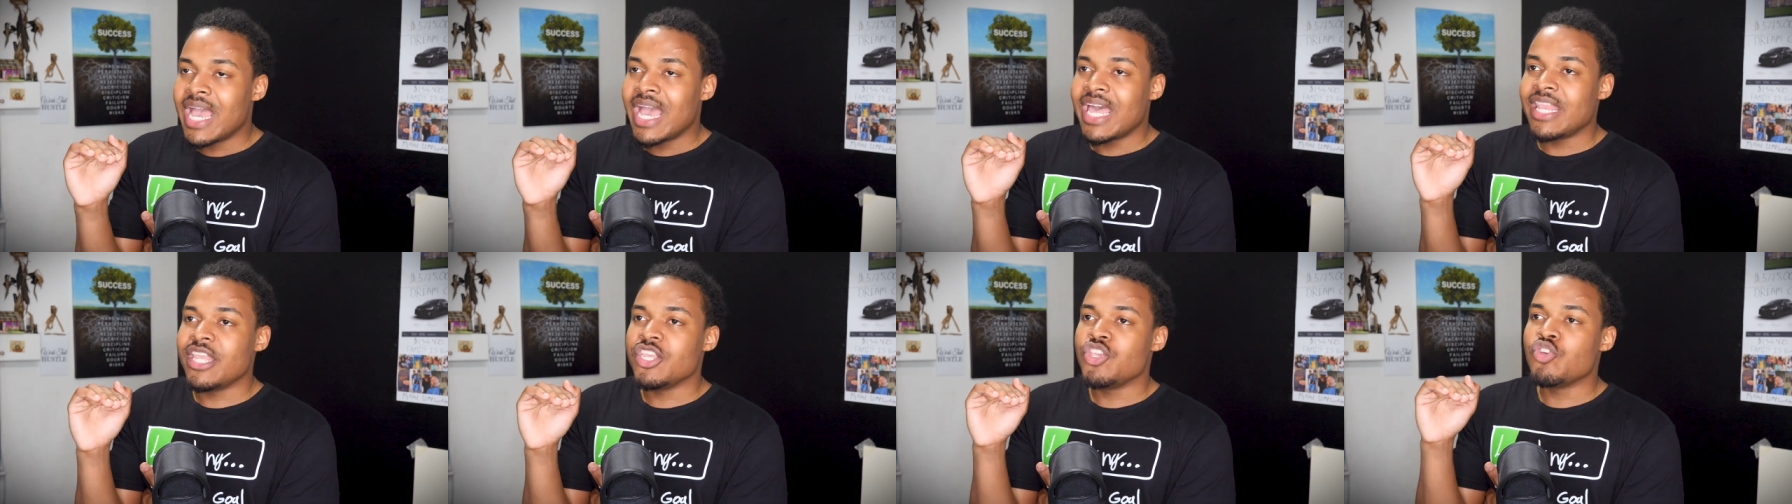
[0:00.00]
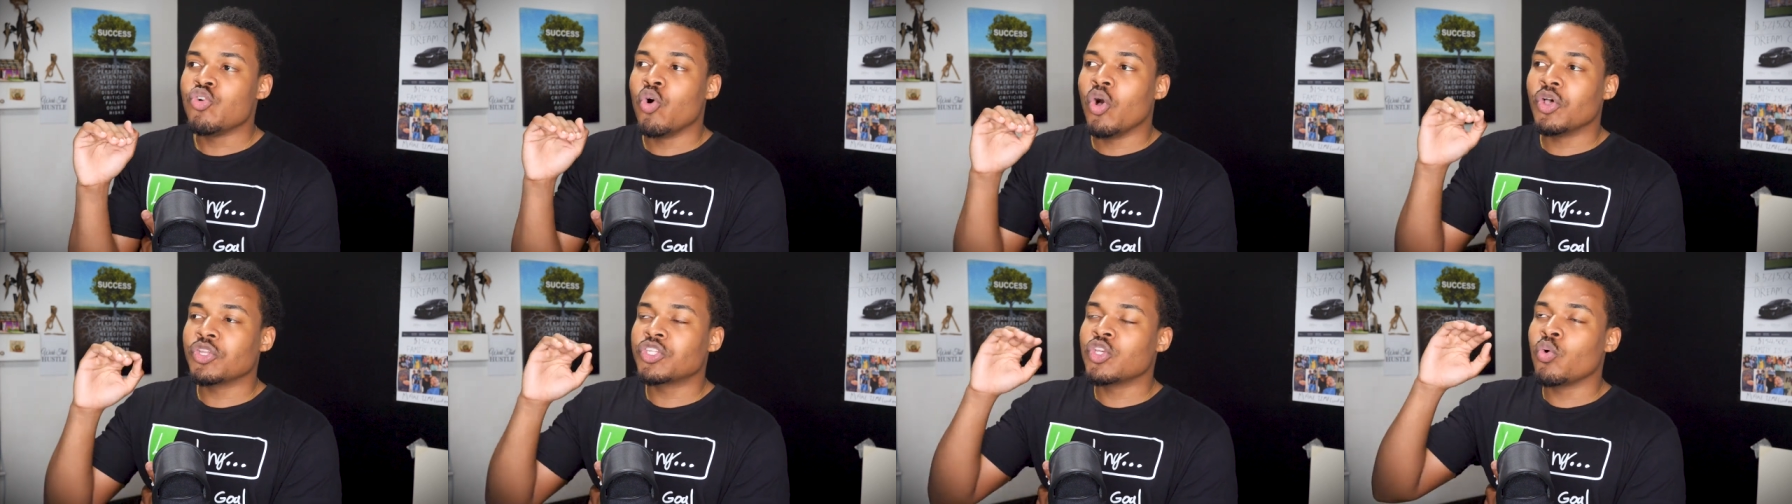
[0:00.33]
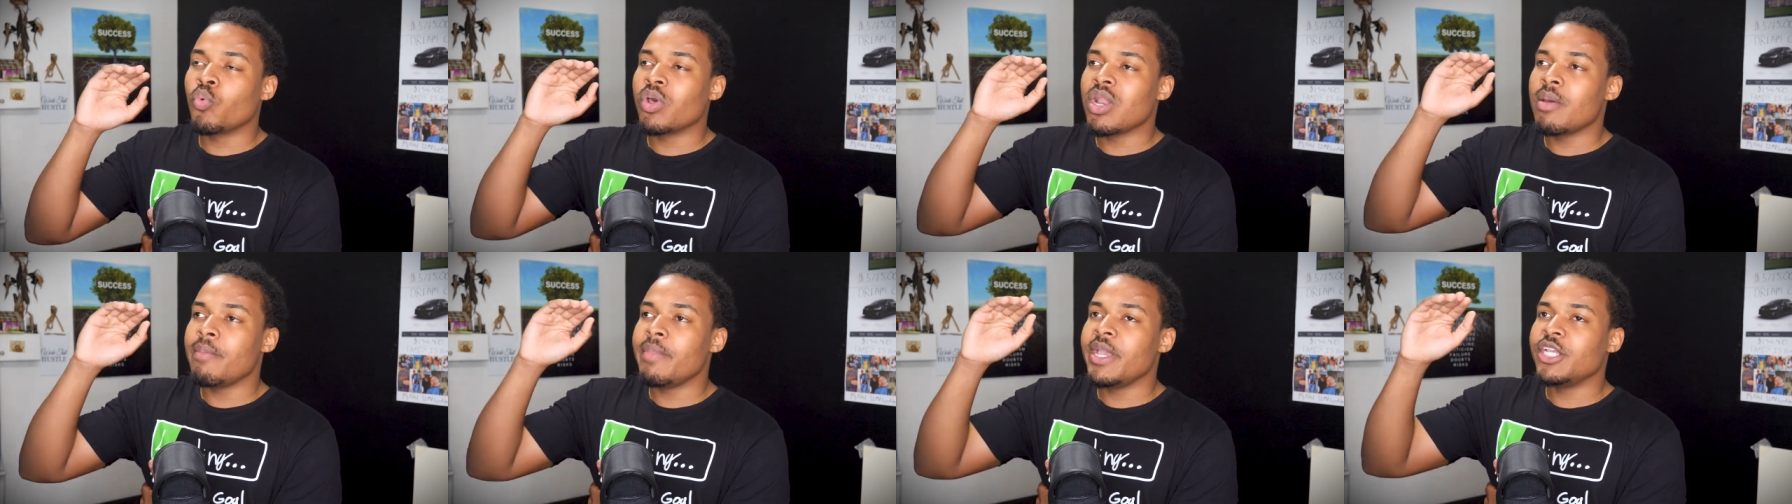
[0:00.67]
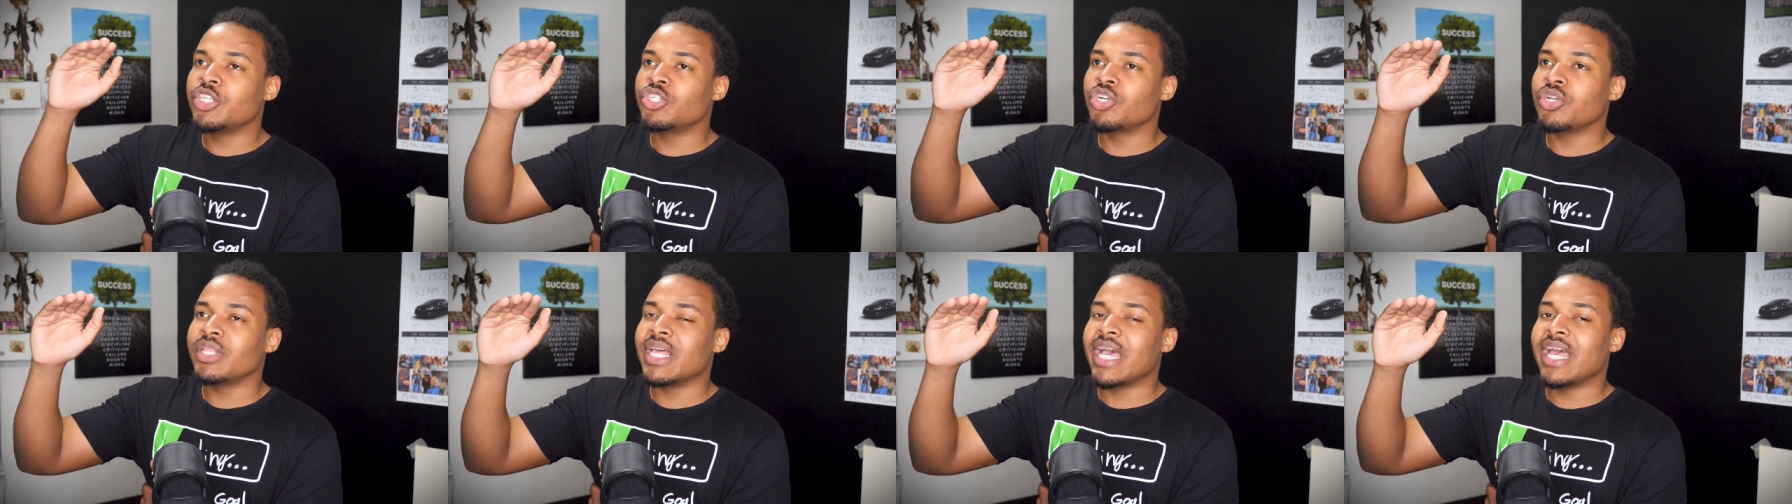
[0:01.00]
And then you also want to
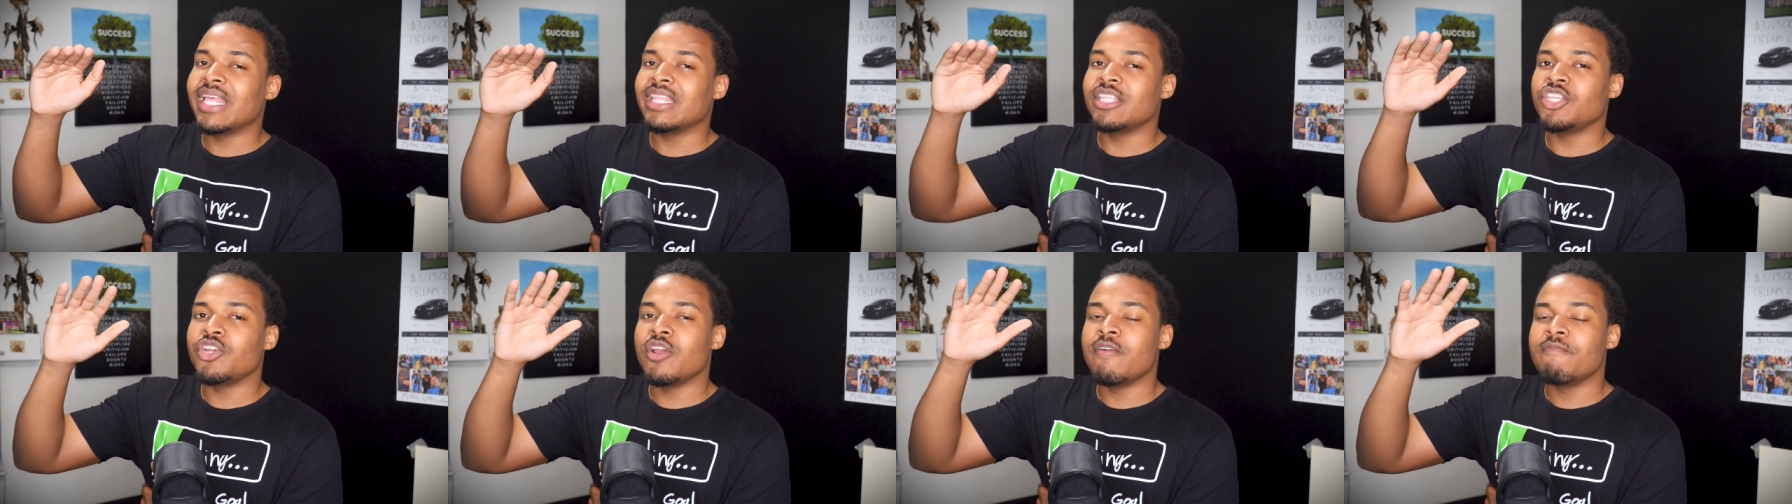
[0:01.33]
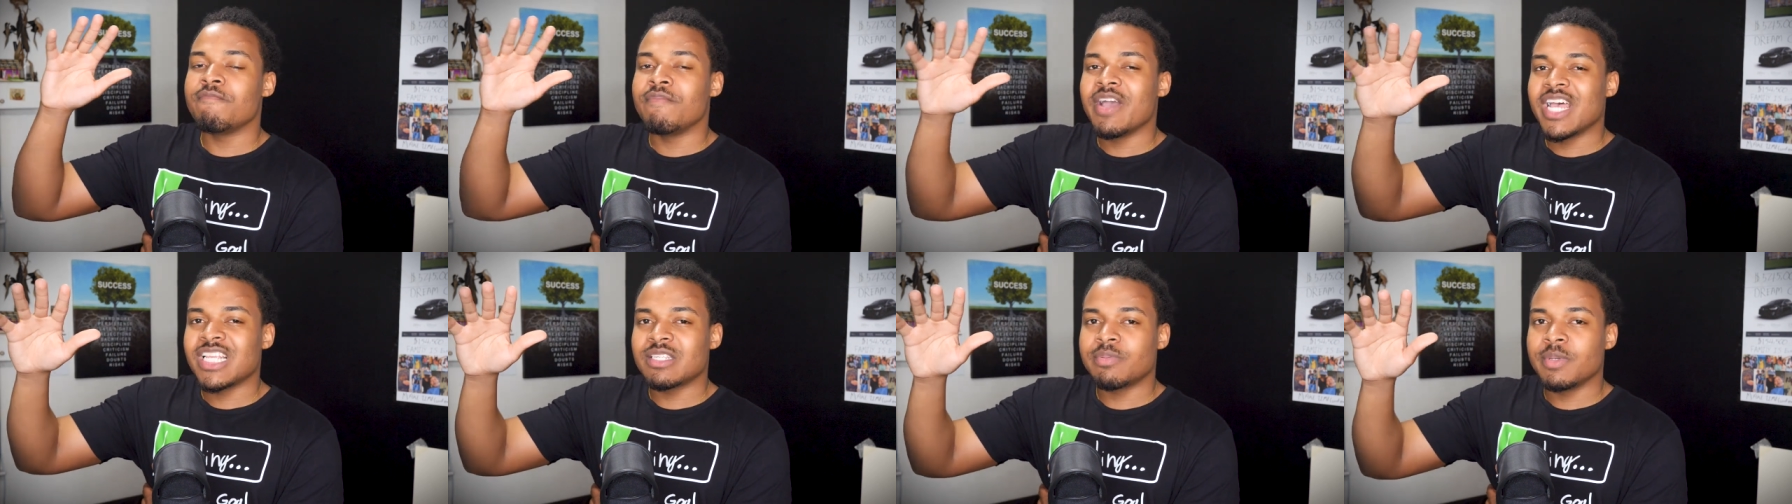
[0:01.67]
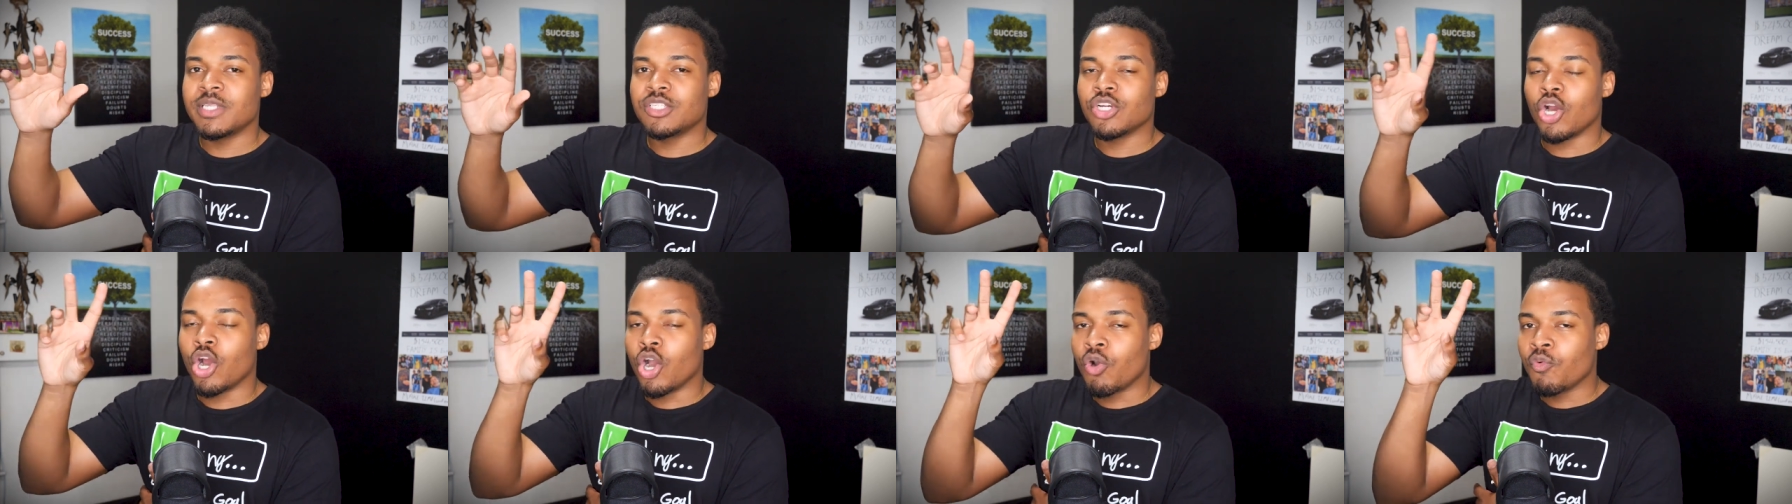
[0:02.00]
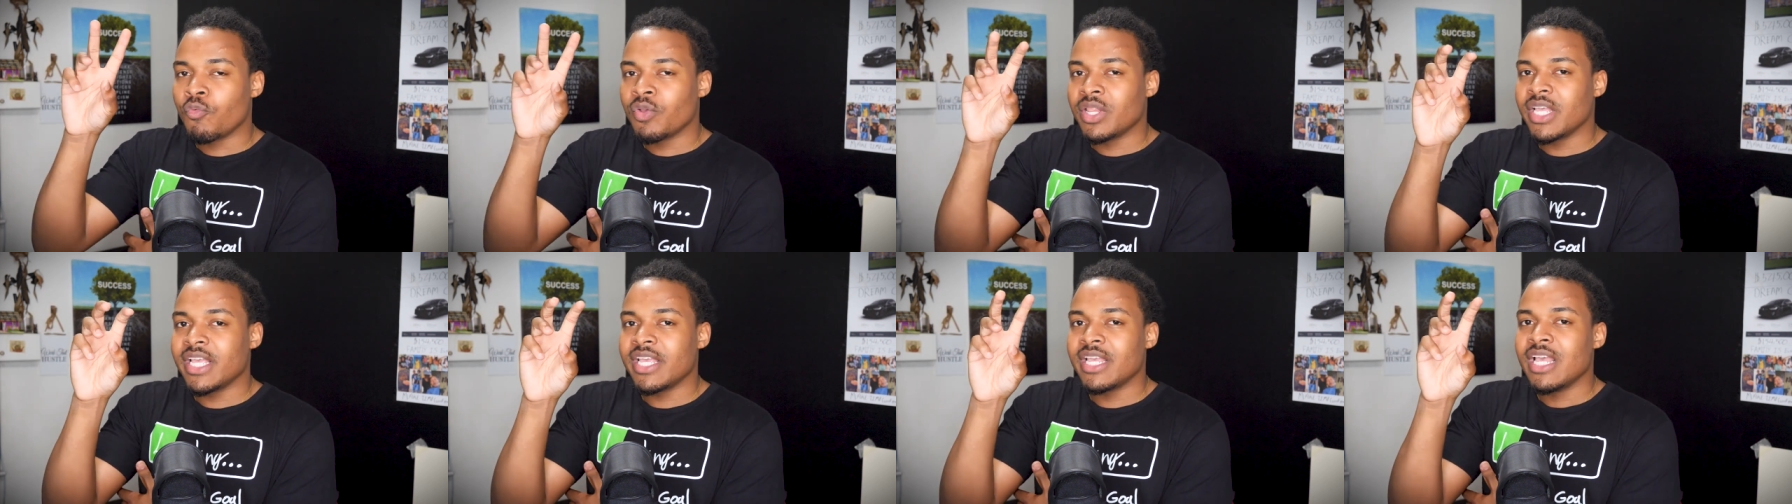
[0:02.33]
make sure that your investments
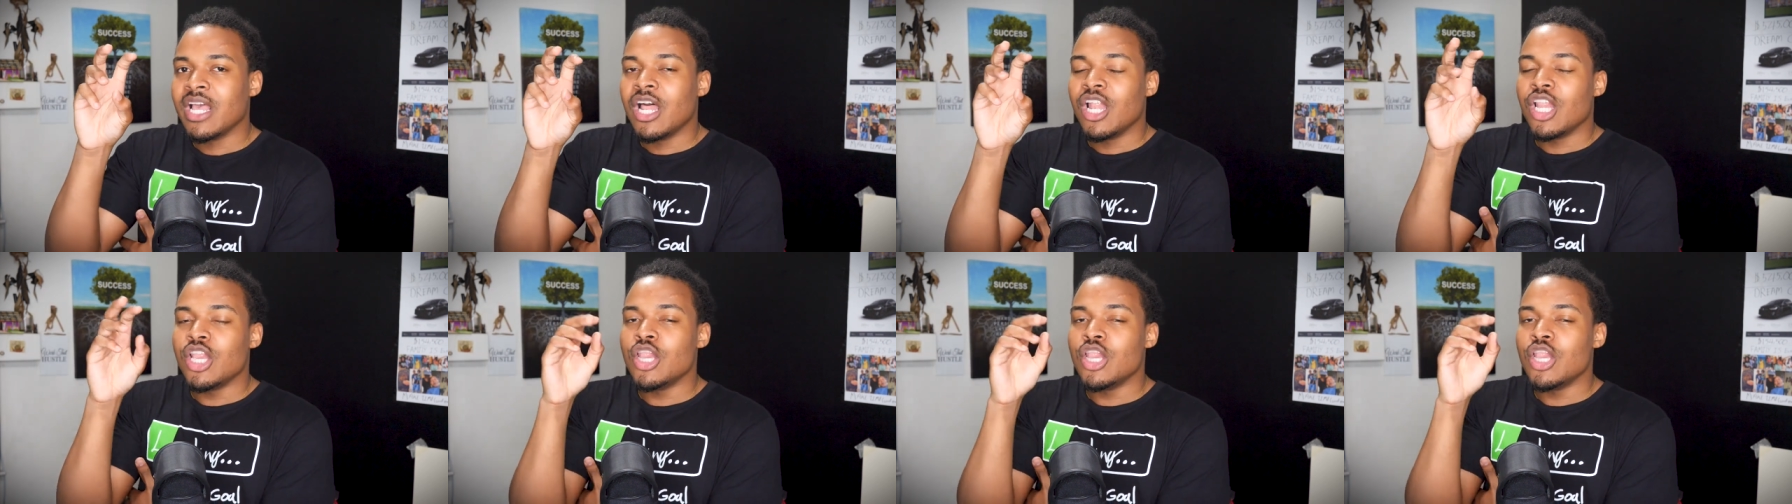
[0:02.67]
aren't really